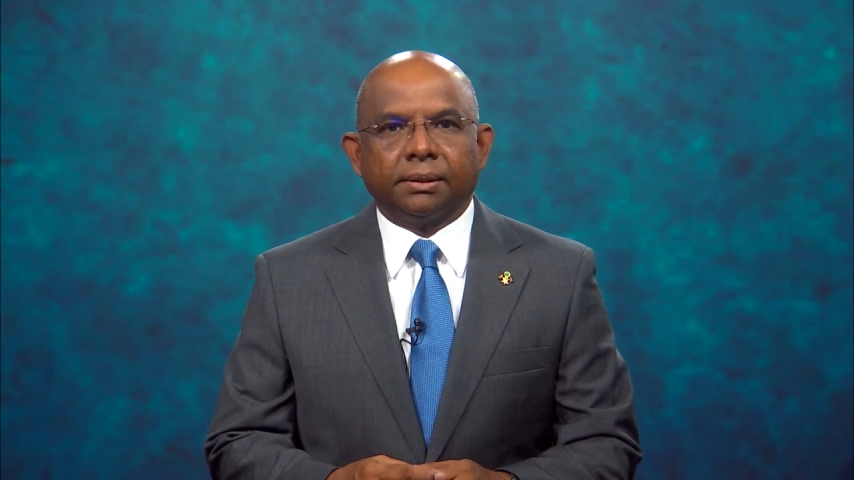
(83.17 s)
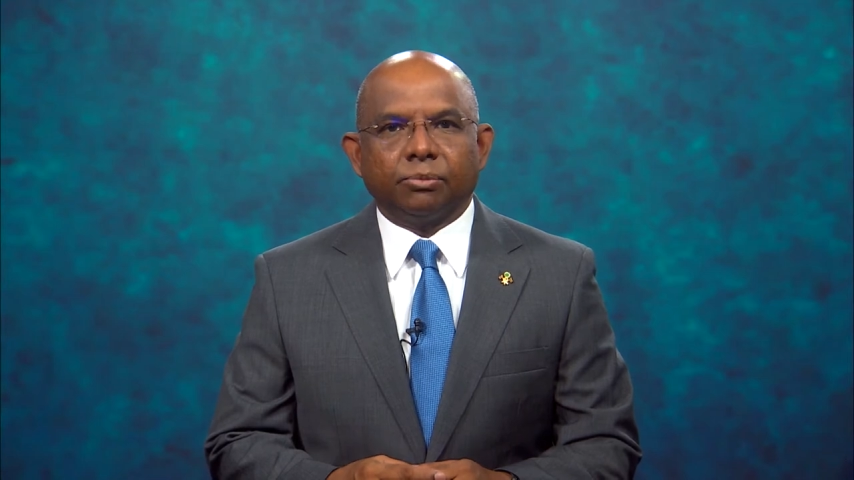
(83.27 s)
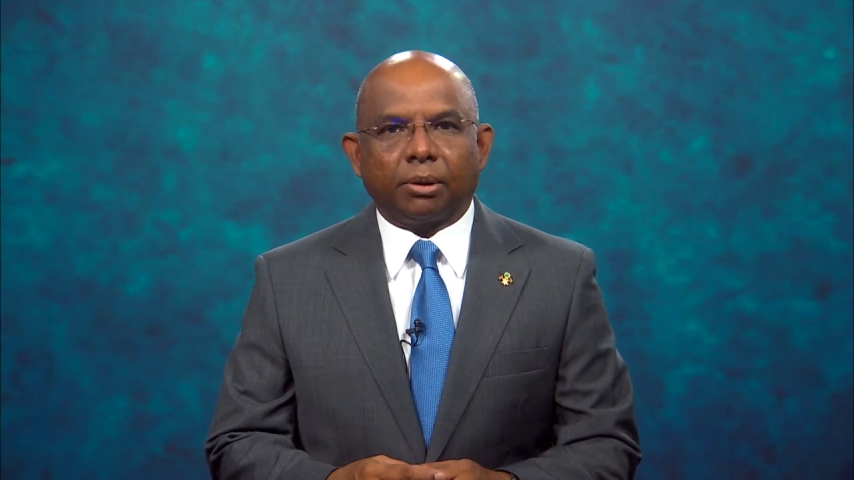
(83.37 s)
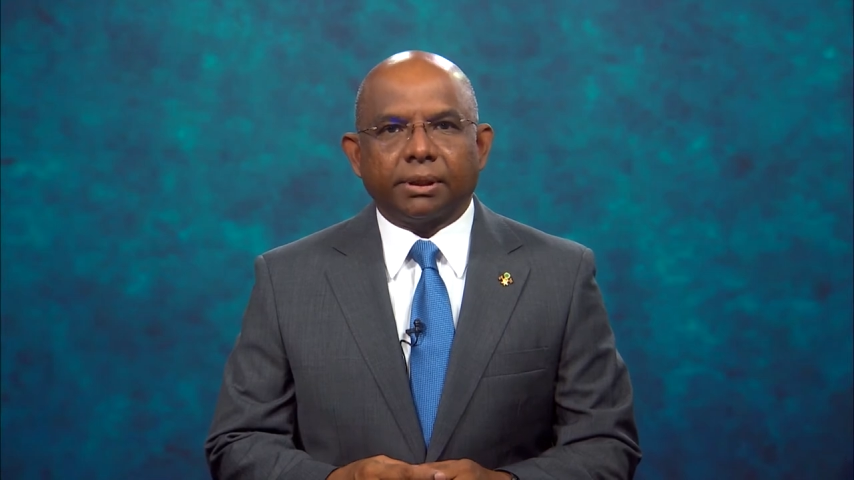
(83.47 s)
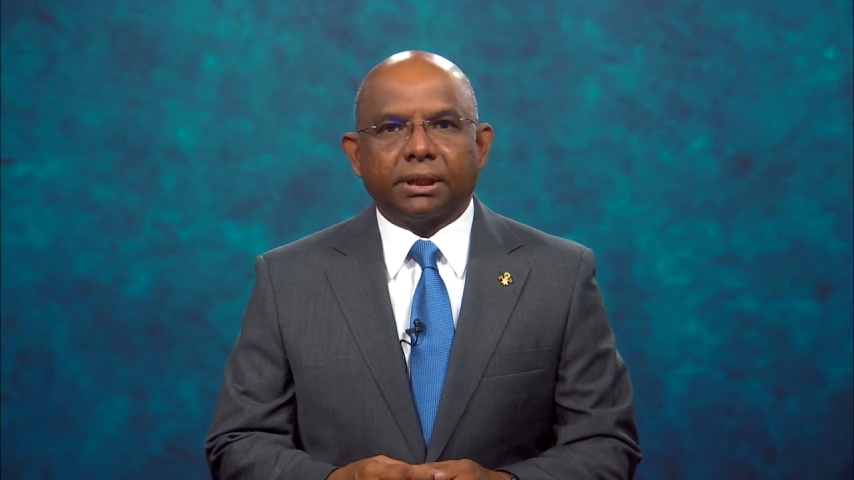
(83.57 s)

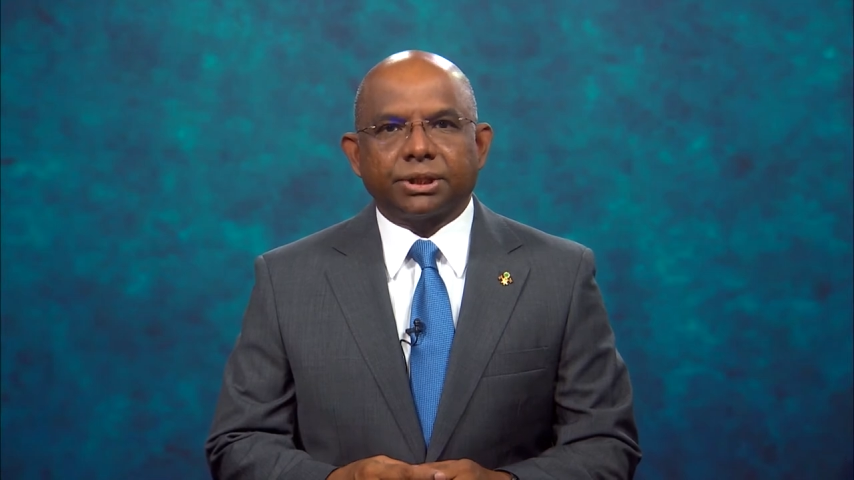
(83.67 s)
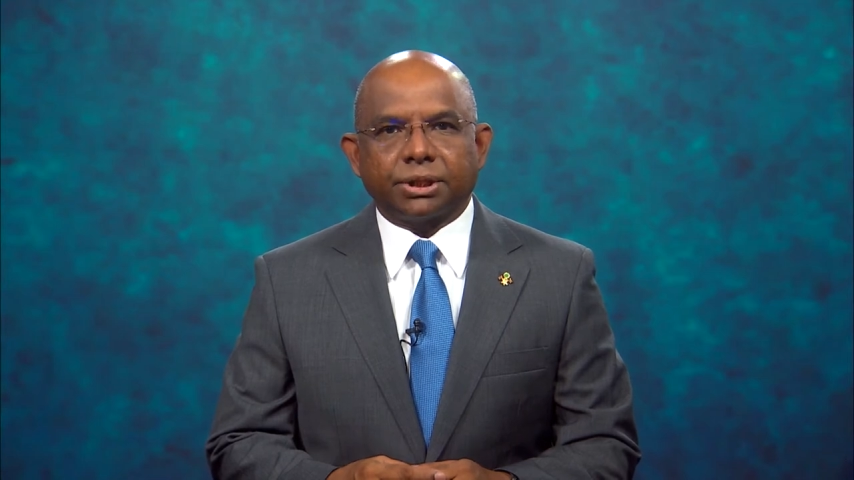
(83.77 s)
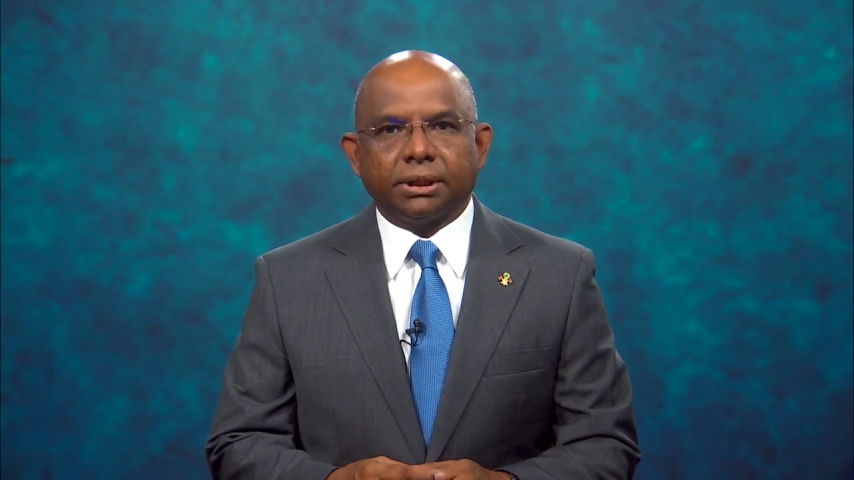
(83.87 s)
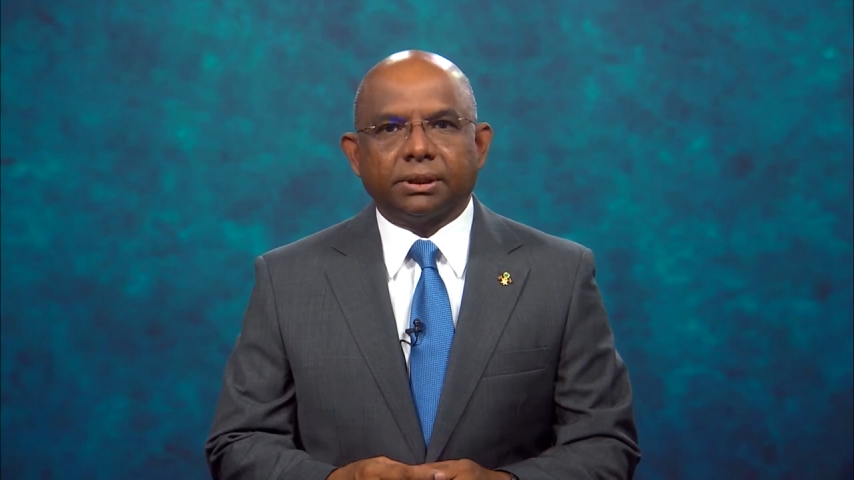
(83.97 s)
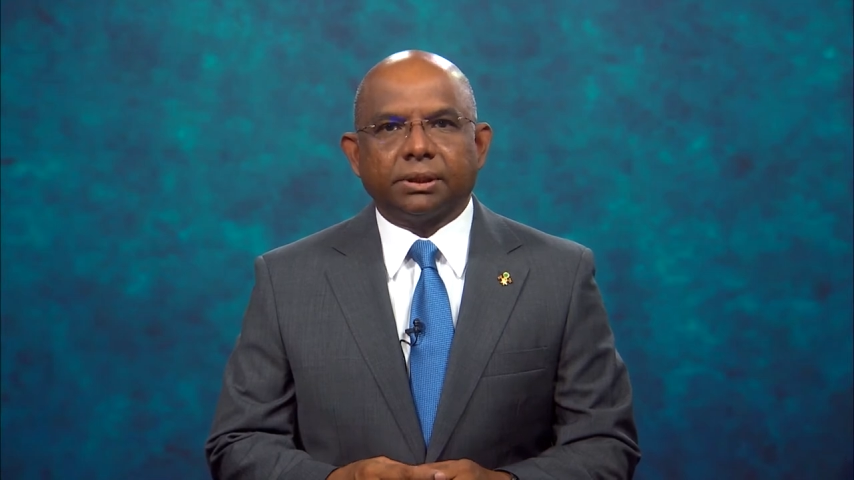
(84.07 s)
Mohammed
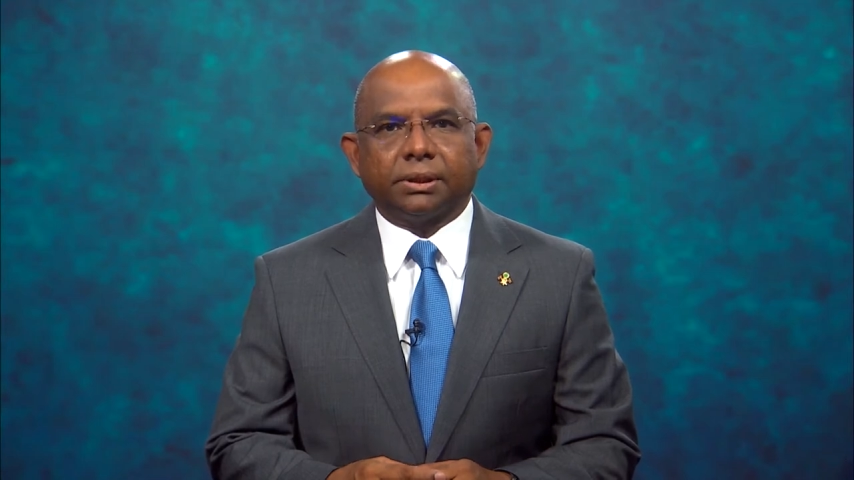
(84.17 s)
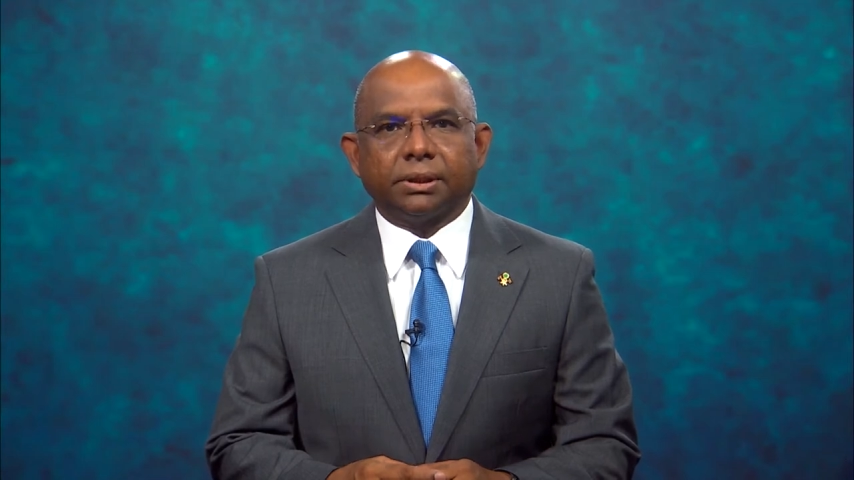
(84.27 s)
Nasheed,